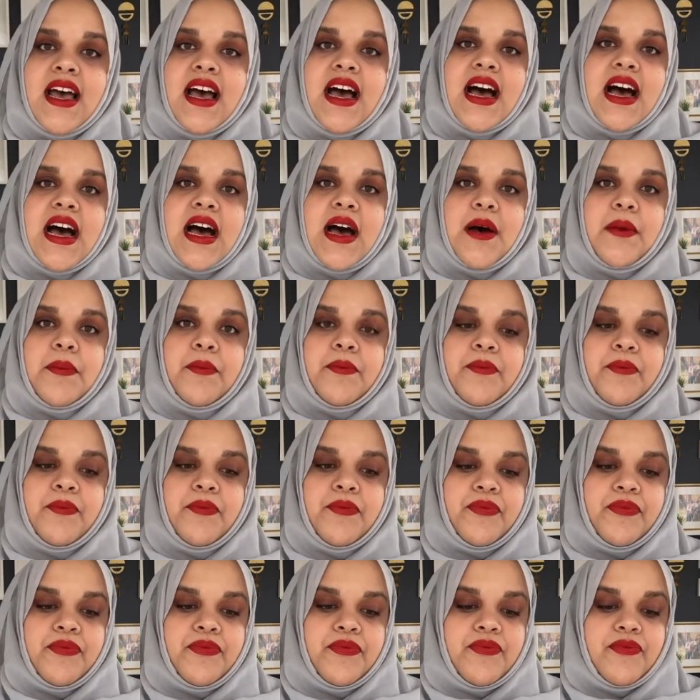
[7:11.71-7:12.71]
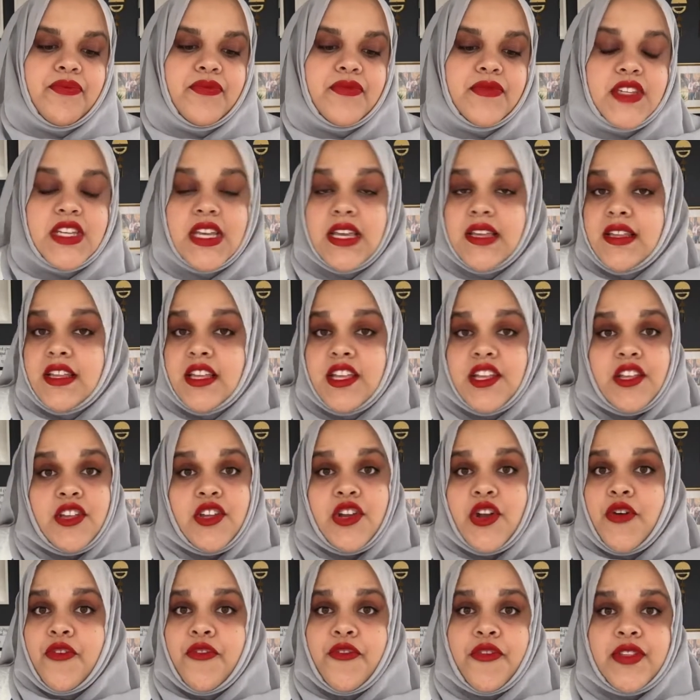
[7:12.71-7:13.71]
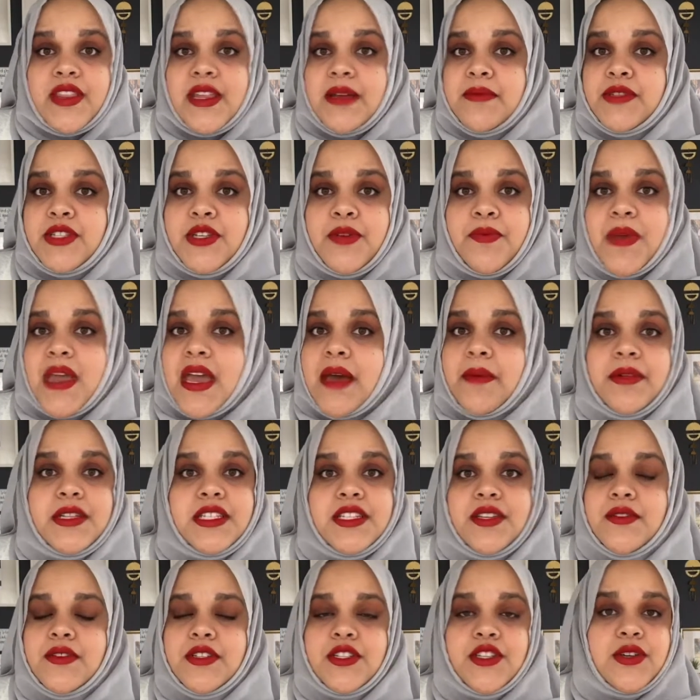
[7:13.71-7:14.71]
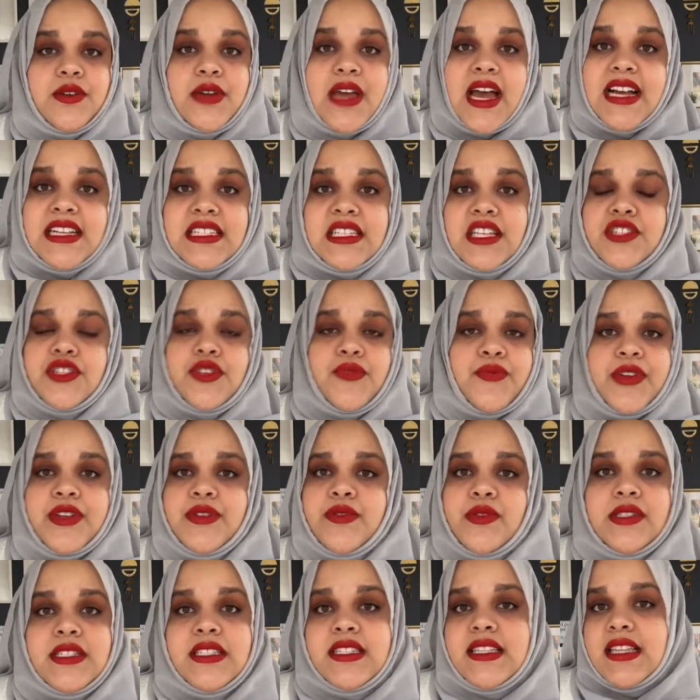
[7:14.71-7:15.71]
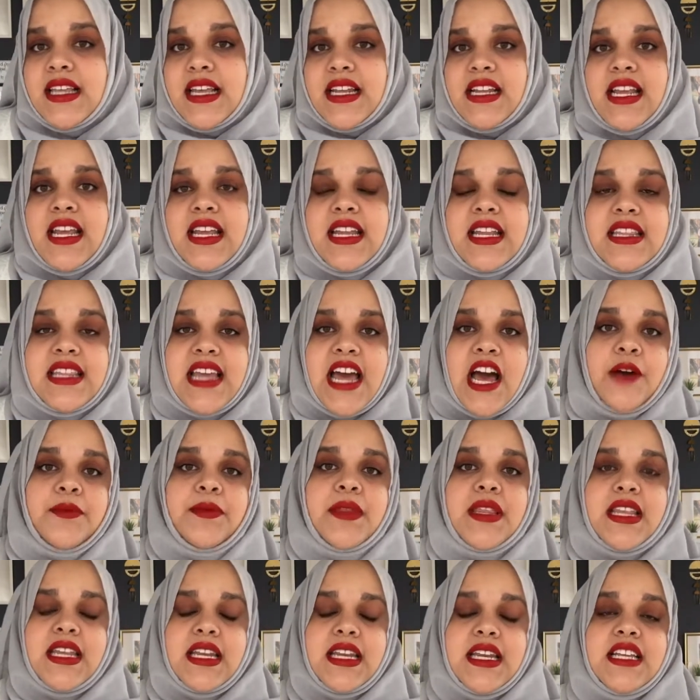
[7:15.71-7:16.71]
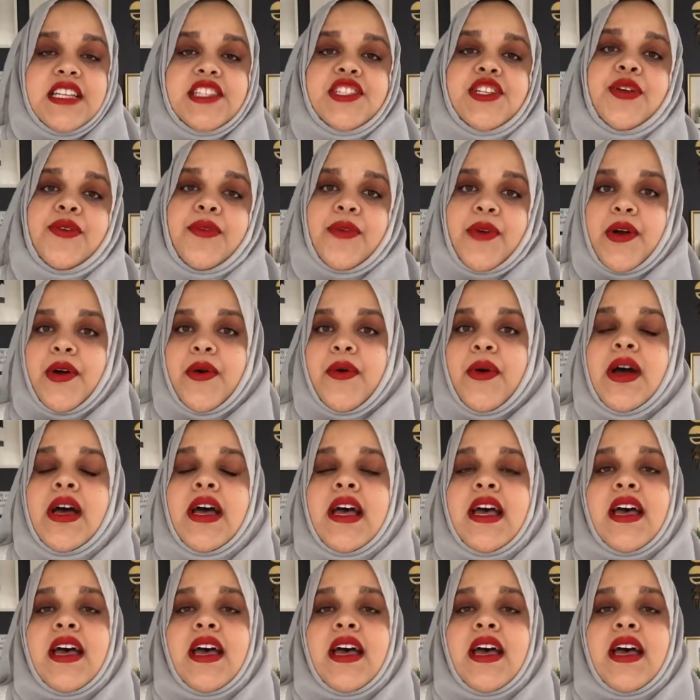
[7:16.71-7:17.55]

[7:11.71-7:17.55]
for them to be able to access the resources they need and the help that they need to grow